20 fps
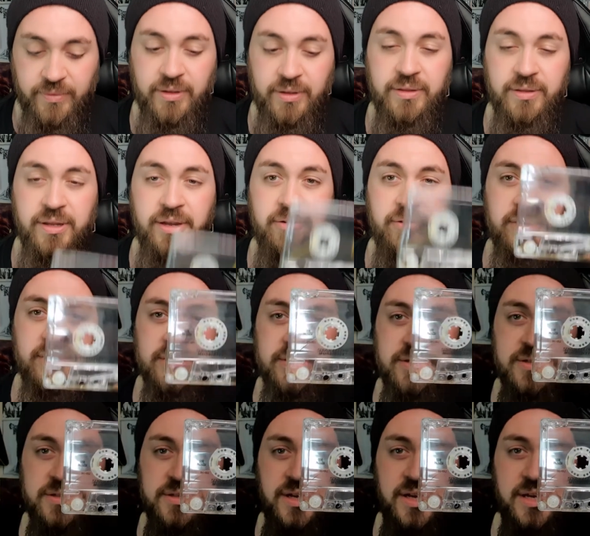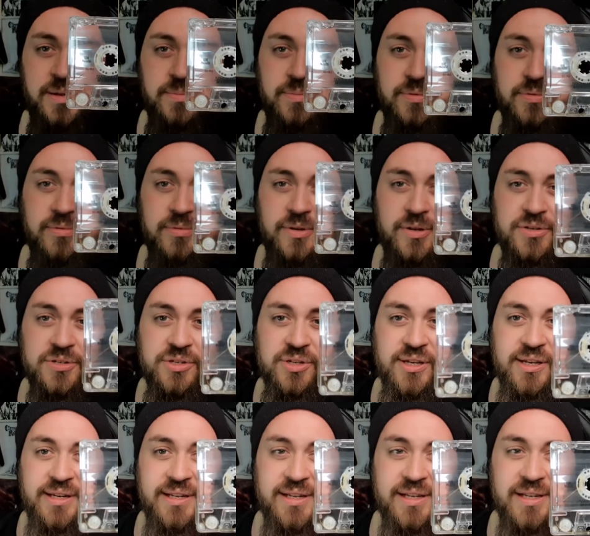There it is, the tape, nice
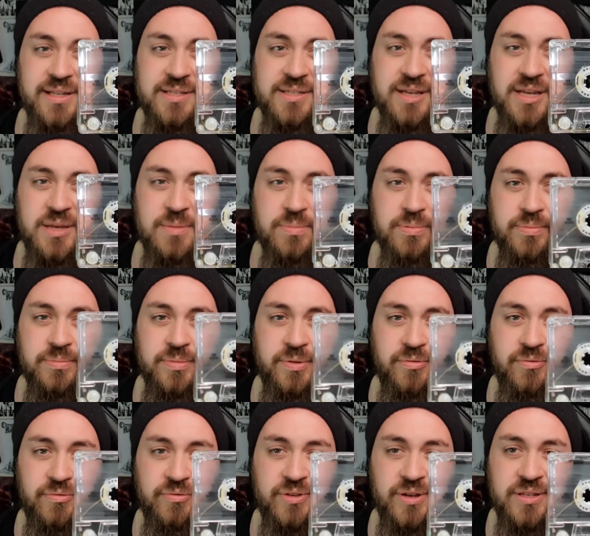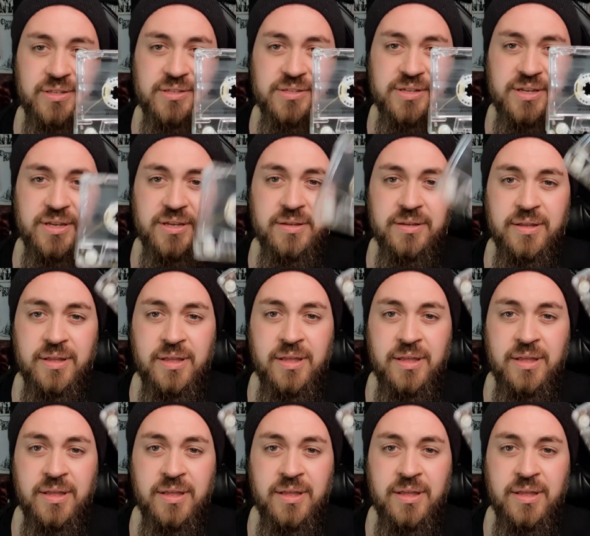clear tape, nothing fancy.